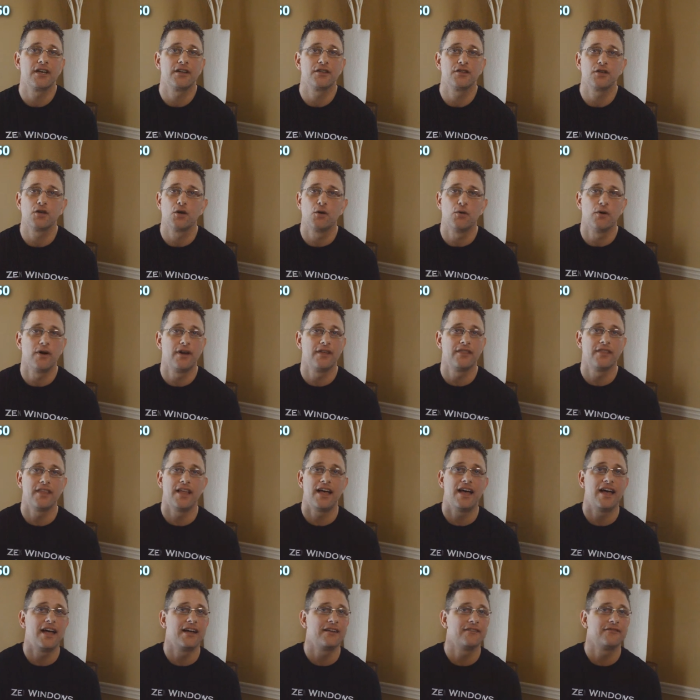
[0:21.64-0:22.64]
uh, you go
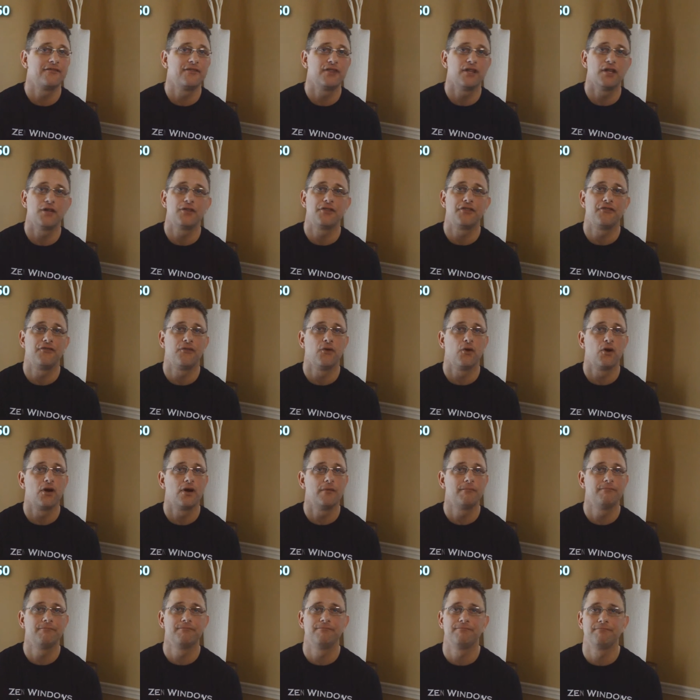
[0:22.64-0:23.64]
online, fill out the
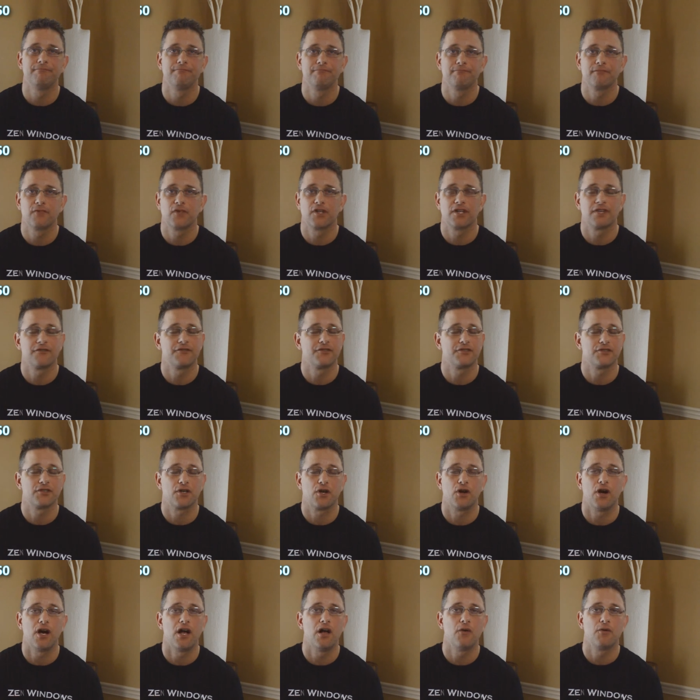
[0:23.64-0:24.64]
form, give us a
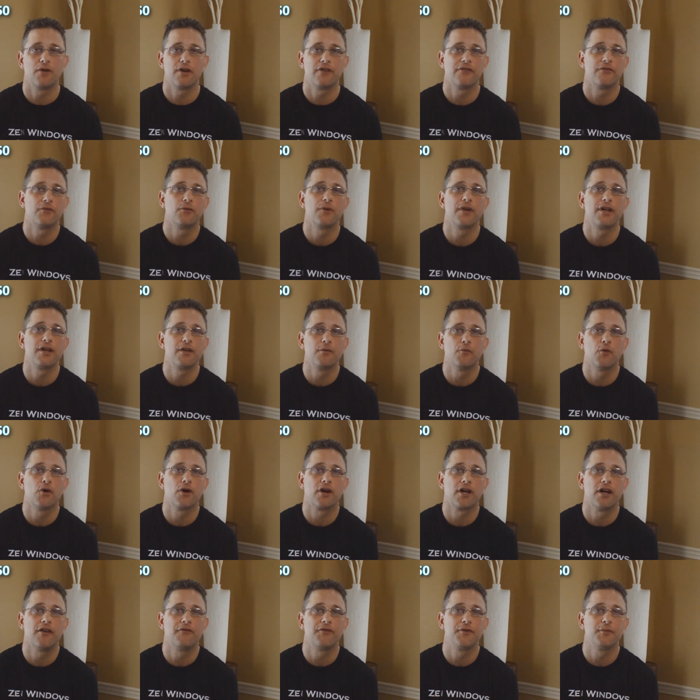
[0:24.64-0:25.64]
call, whatever way you're
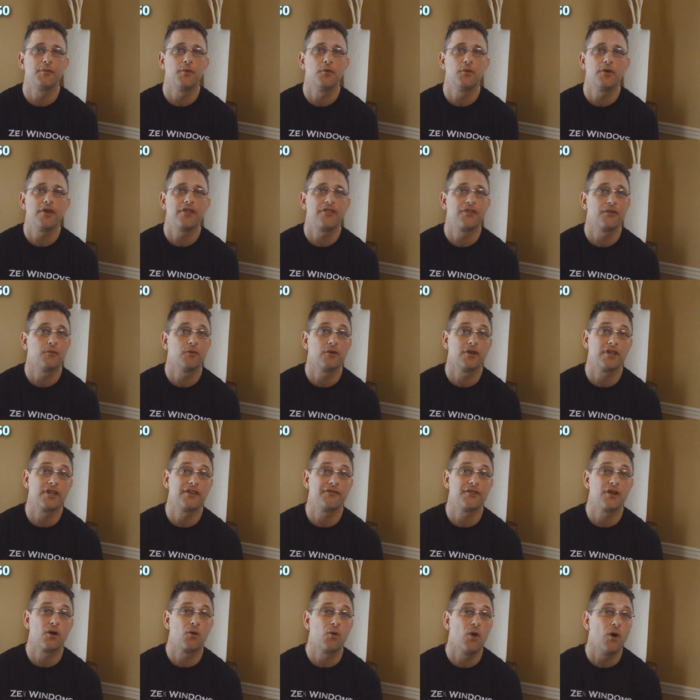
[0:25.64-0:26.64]
more comfortable with, and we'll
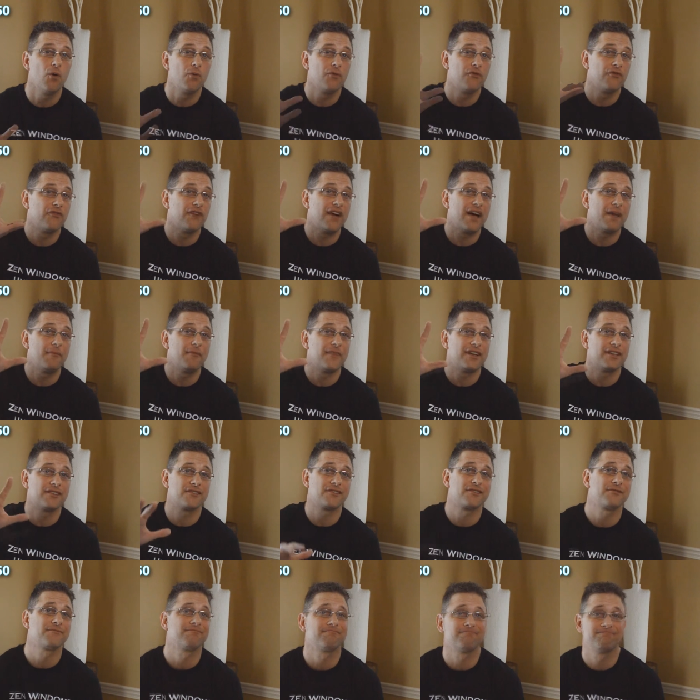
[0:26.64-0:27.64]
give you a quote in five
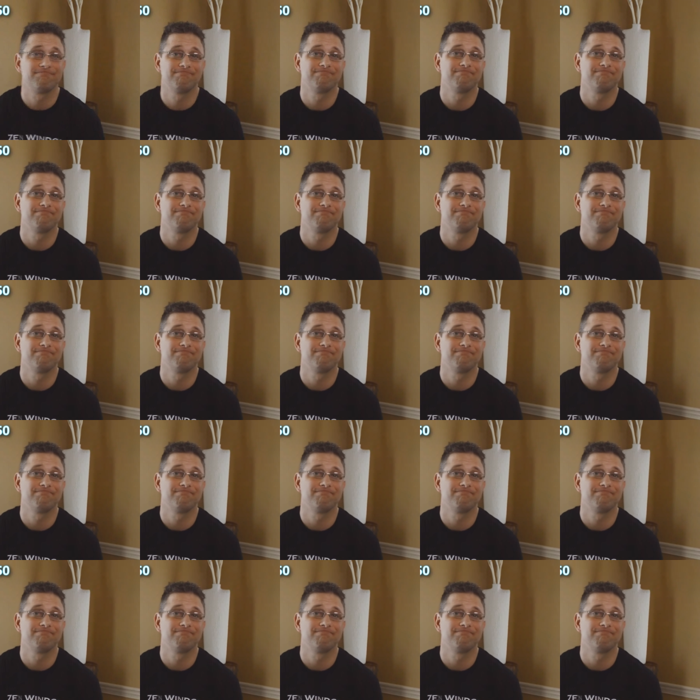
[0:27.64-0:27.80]
minutes.